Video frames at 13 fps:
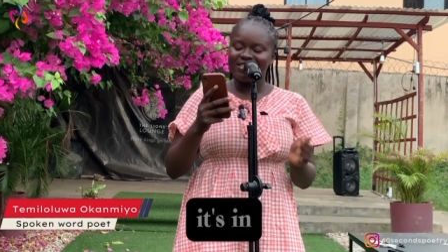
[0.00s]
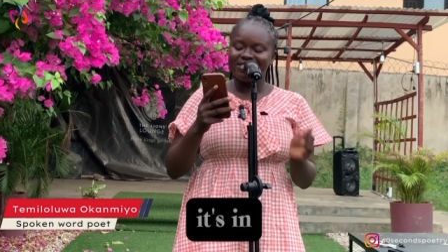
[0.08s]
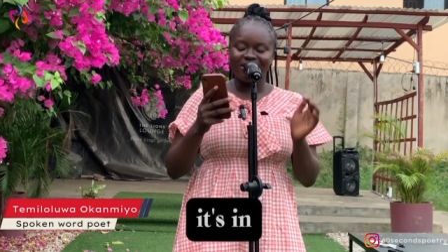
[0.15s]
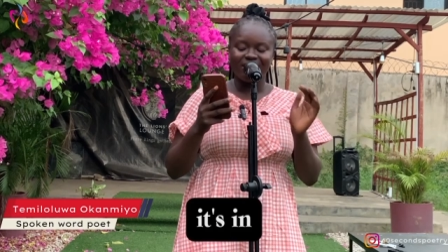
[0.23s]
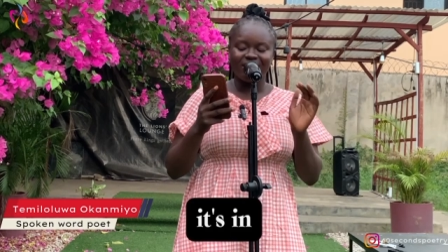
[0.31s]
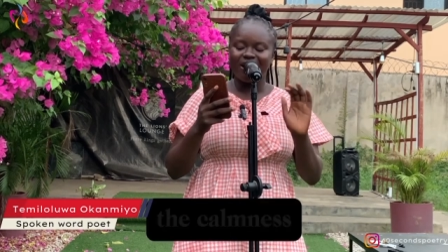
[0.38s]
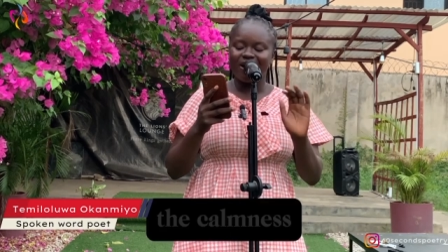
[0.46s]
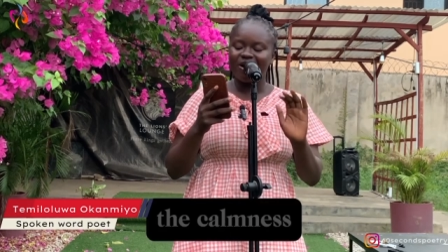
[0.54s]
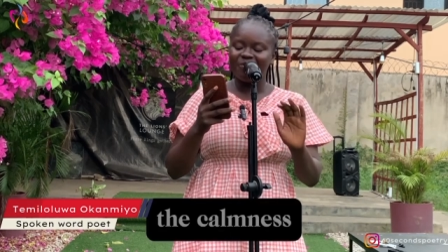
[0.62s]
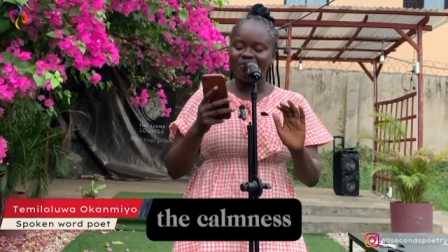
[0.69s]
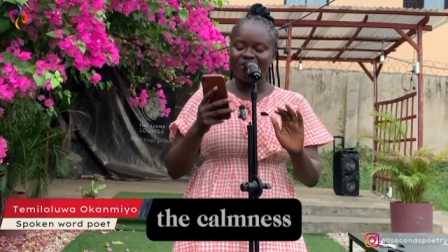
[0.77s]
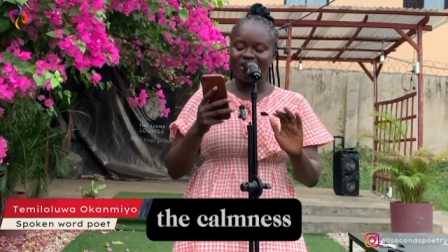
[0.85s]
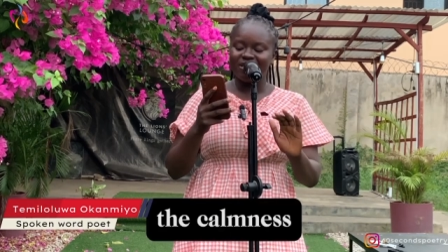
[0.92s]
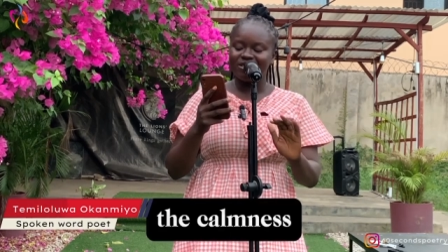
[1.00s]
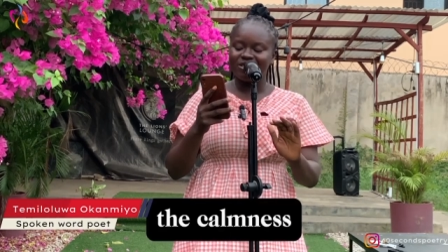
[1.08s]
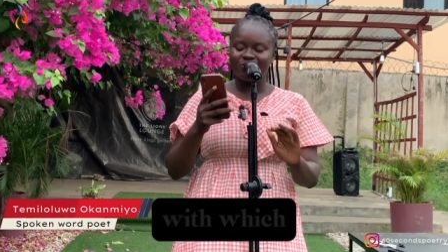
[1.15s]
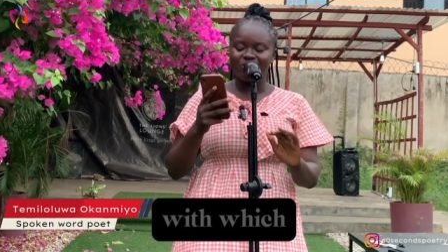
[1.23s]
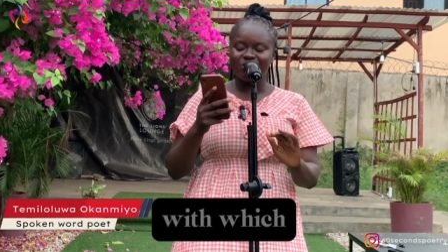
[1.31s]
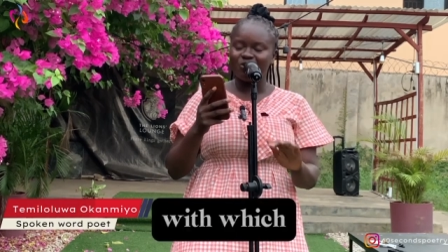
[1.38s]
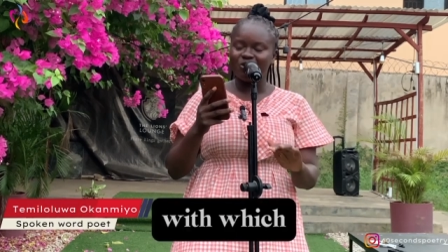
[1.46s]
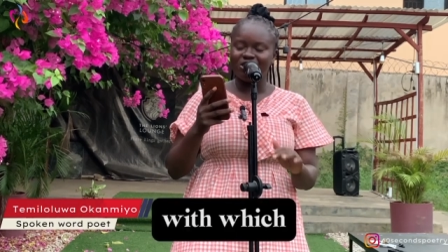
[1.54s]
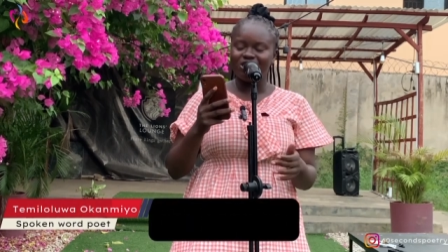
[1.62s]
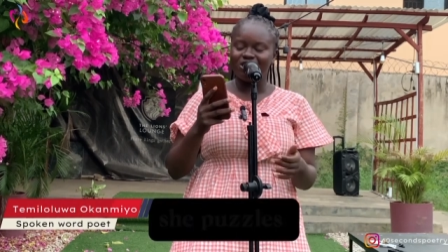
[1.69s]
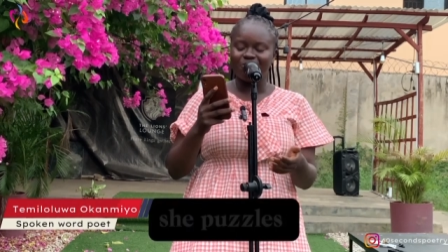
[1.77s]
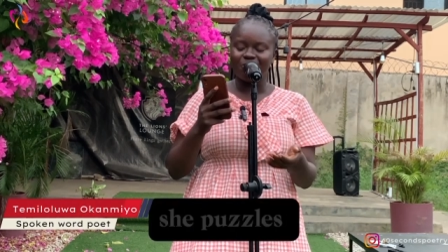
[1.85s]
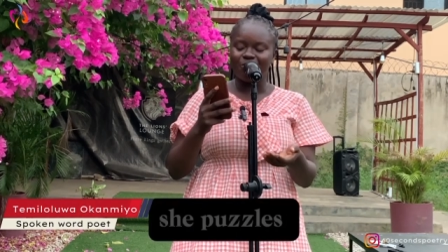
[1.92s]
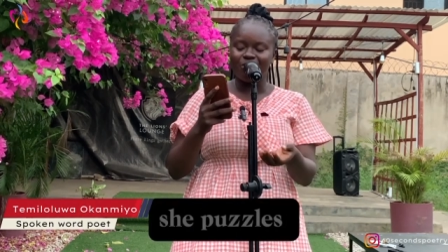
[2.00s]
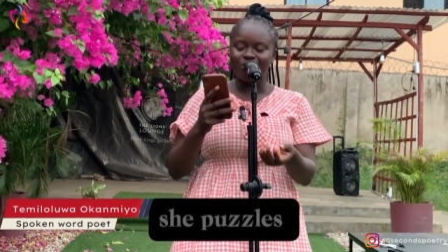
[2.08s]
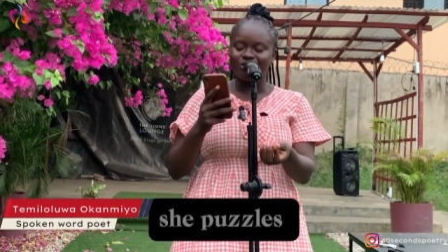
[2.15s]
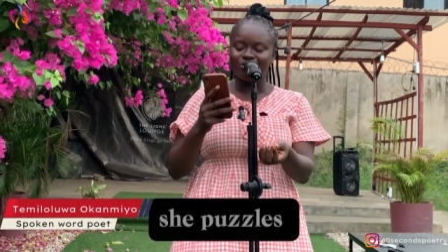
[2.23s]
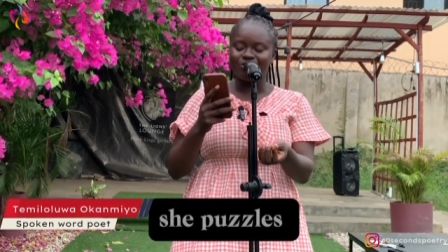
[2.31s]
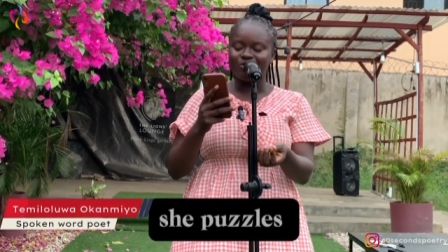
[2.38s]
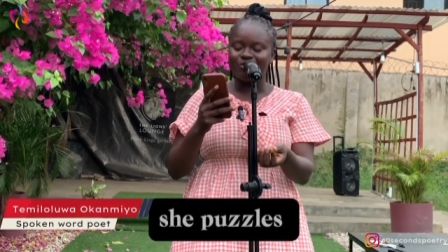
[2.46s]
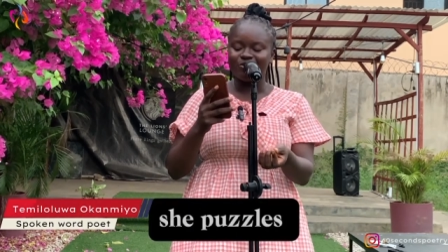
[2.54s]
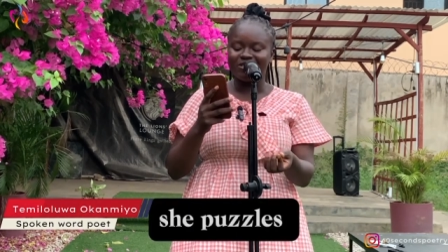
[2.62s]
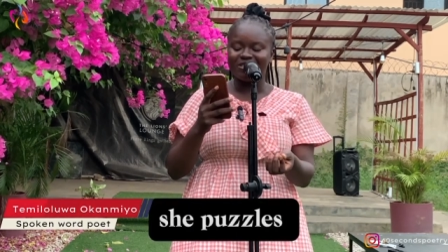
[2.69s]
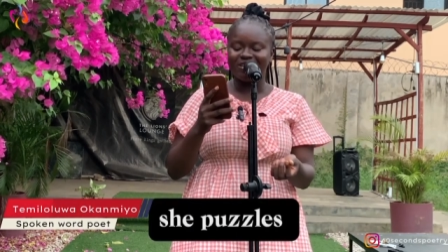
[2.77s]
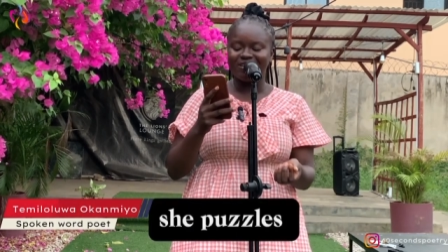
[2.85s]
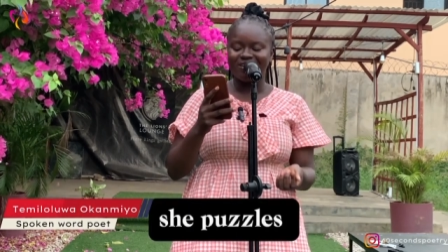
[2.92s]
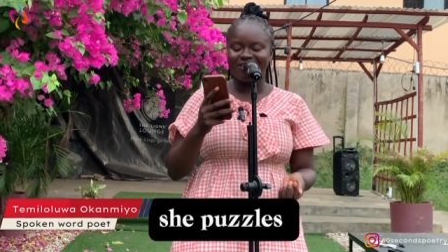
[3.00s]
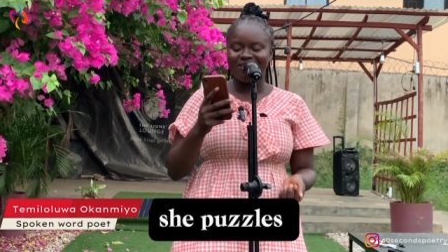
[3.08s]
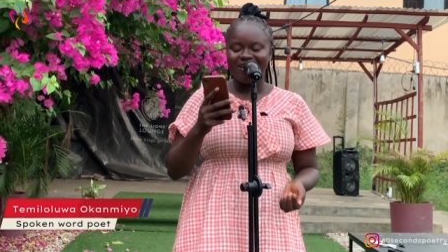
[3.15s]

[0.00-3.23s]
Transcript: It's in the calmness with which she puzzles.